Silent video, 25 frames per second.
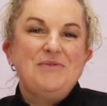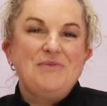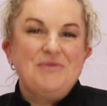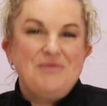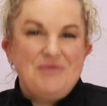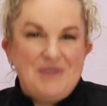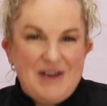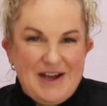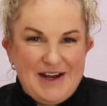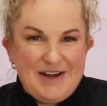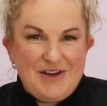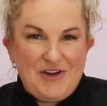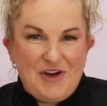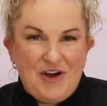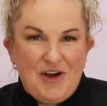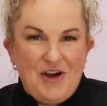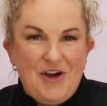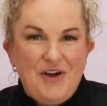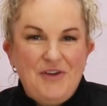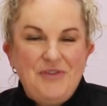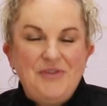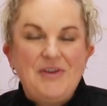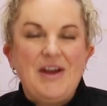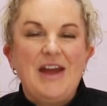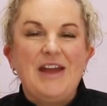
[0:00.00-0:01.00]
run
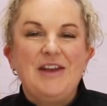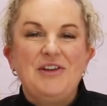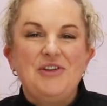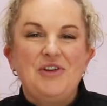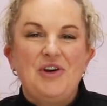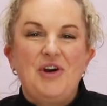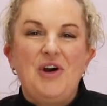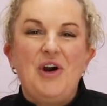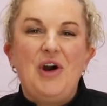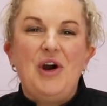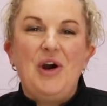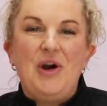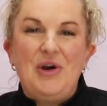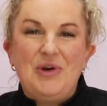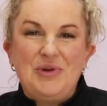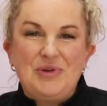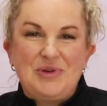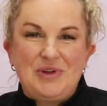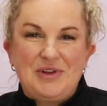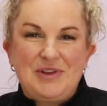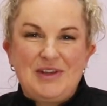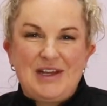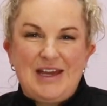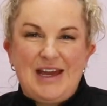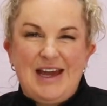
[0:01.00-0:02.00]
off and not hold
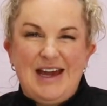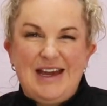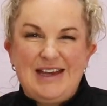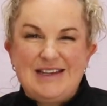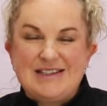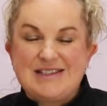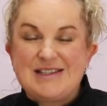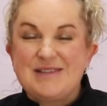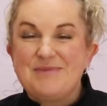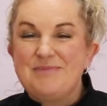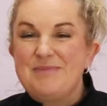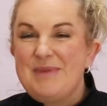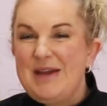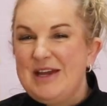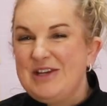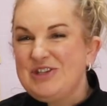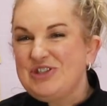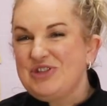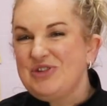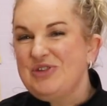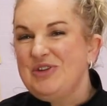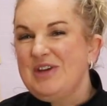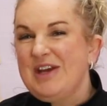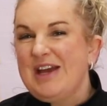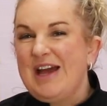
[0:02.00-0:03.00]
on the cake. So make
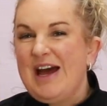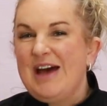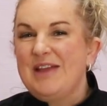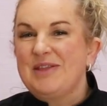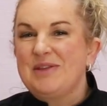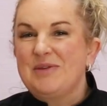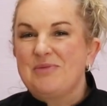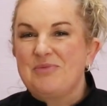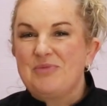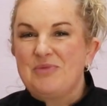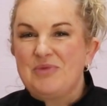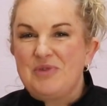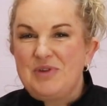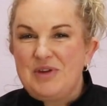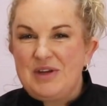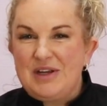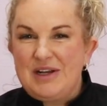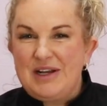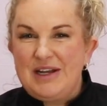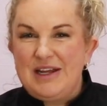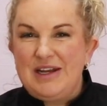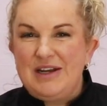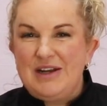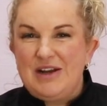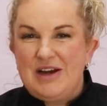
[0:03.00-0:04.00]
sure you cut them
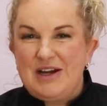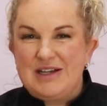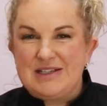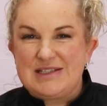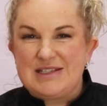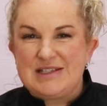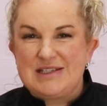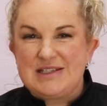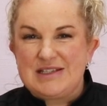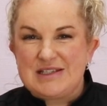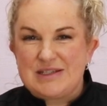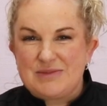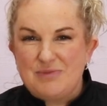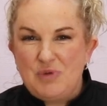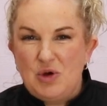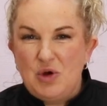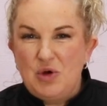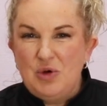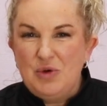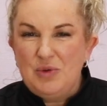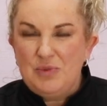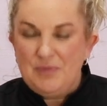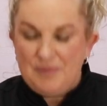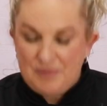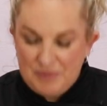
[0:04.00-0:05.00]
really nice and
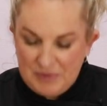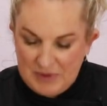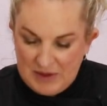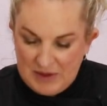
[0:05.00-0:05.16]
small.